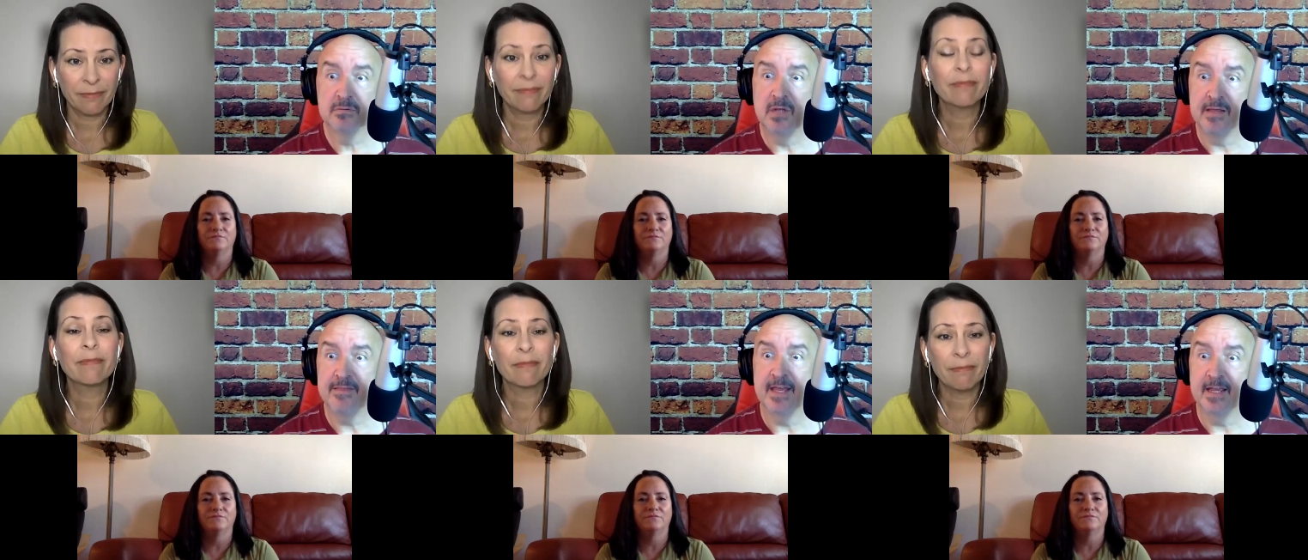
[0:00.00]
Speaker 1: I
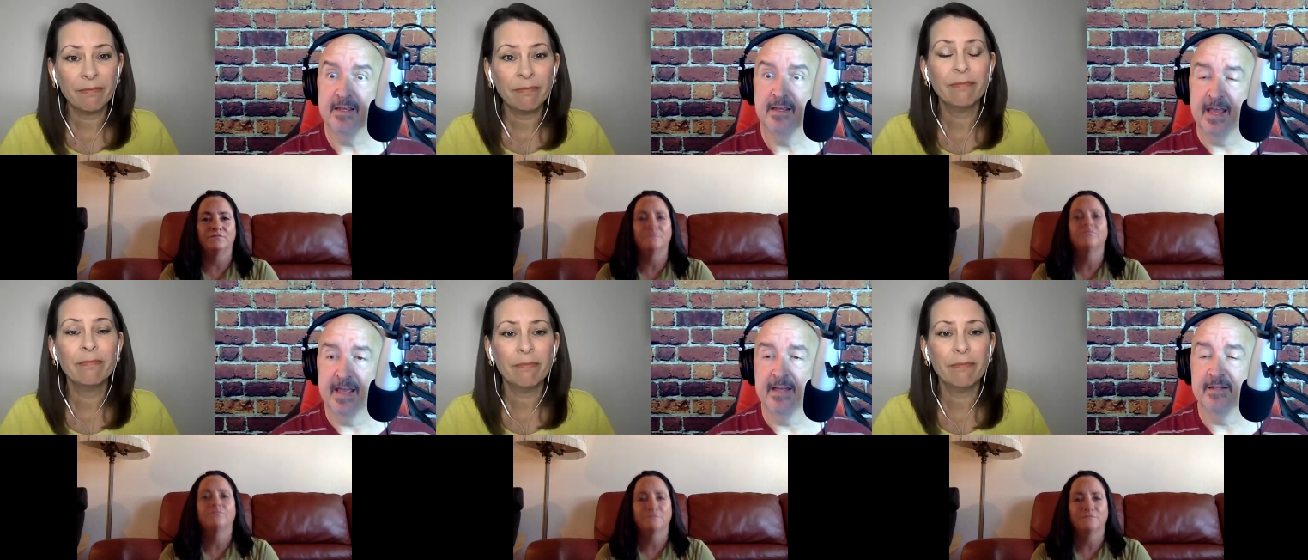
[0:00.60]
think. Mm-hmm.
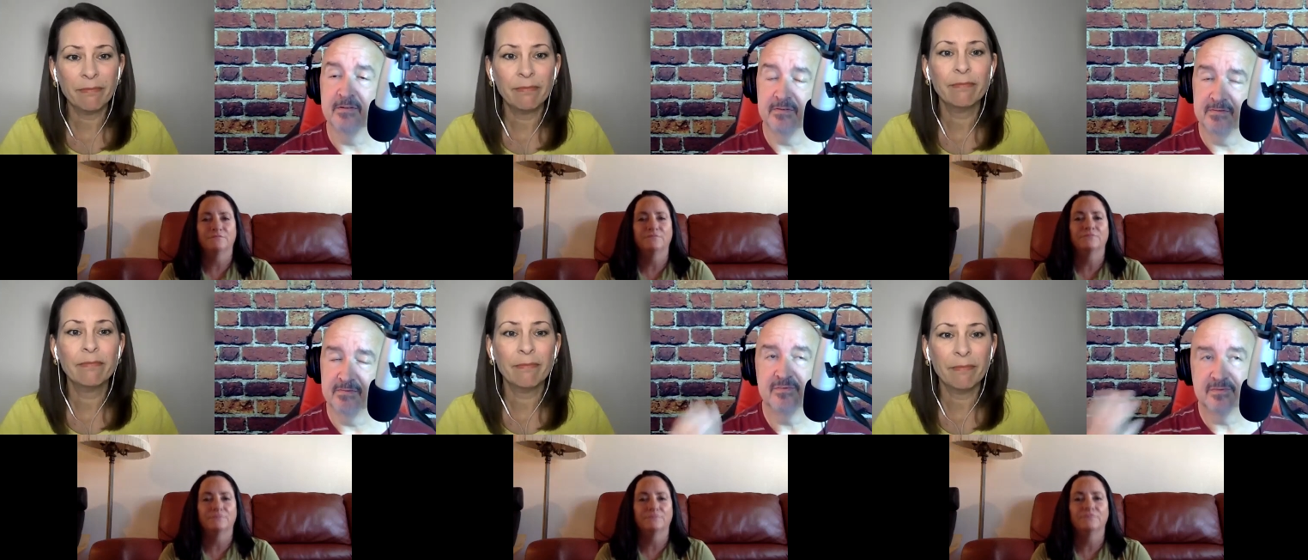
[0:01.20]
And
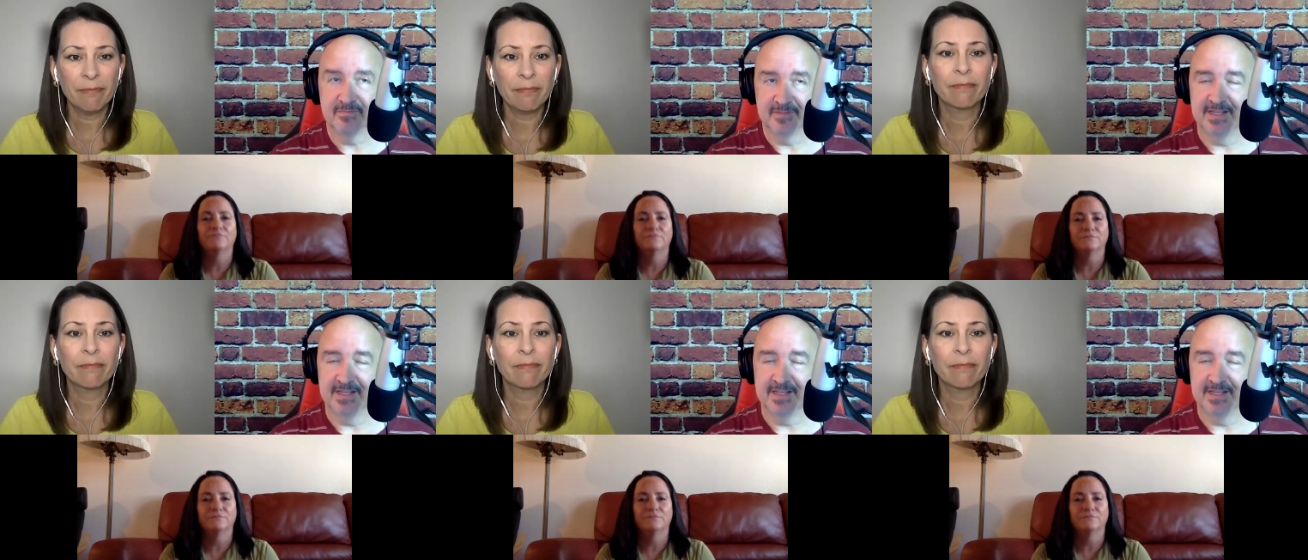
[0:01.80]
mm-hmm.